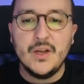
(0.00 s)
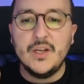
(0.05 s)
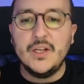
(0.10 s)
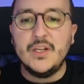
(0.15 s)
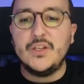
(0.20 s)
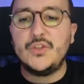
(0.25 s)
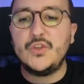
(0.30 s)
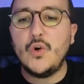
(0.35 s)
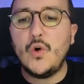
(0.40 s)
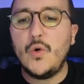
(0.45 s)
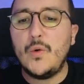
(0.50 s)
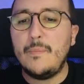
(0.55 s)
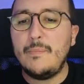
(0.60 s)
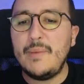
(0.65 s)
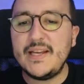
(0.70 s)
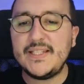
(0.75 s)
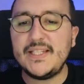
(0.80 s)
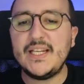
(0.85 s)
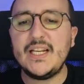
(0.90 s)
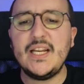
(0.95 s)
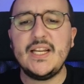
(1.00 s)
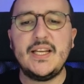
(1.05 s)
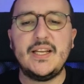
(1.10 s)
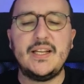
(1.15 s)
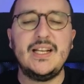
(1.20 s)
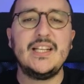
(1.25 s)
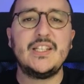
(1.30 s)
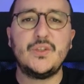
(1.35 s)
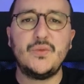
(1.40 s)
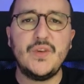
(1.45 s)
So basically,
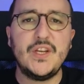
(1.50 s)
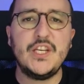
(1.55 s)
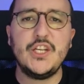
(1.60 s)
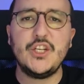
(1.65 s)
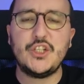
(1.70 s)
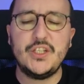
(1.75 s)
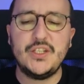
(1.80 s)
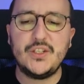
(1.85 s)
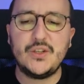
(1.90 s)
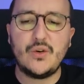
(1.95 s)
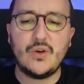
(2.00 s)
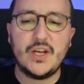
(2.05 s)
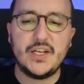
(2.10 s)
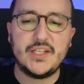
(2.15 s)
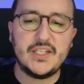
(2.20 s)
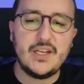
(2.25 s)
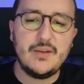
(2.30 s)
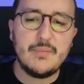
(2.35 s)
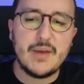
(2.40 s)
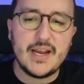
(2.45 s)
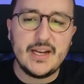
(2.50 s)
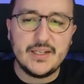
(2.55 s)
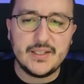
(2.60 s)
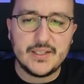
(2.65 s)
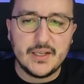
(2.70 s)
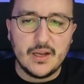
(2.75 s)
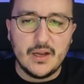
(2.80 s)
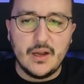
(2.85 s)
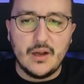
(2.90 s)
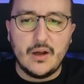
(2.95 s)
let's finish this collect emails